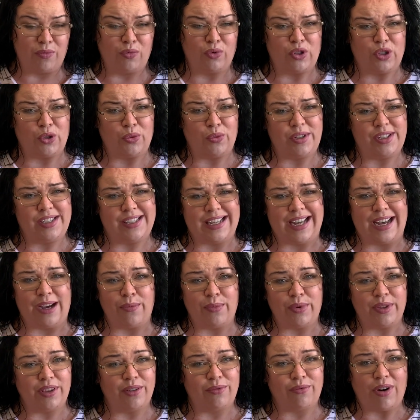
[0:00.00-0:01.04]
shall we start
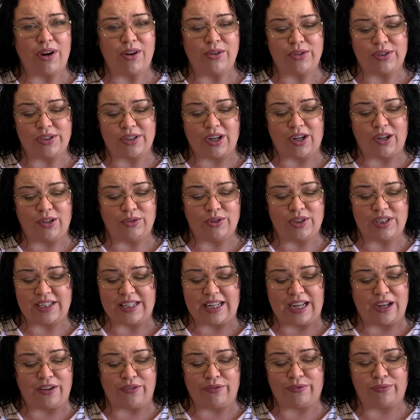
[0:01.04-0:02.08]
with the rose gold
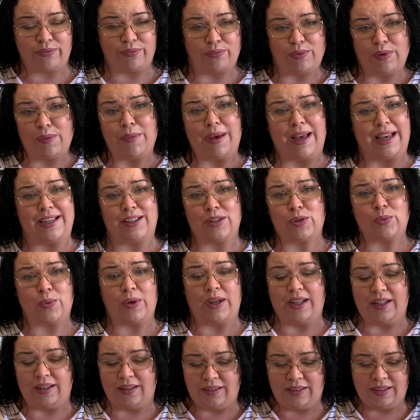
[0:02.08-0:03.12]
stuff? We may as
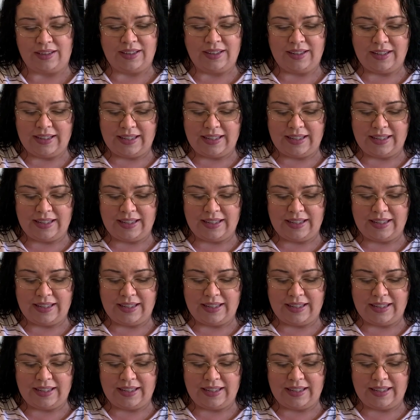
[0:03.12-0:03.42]
well.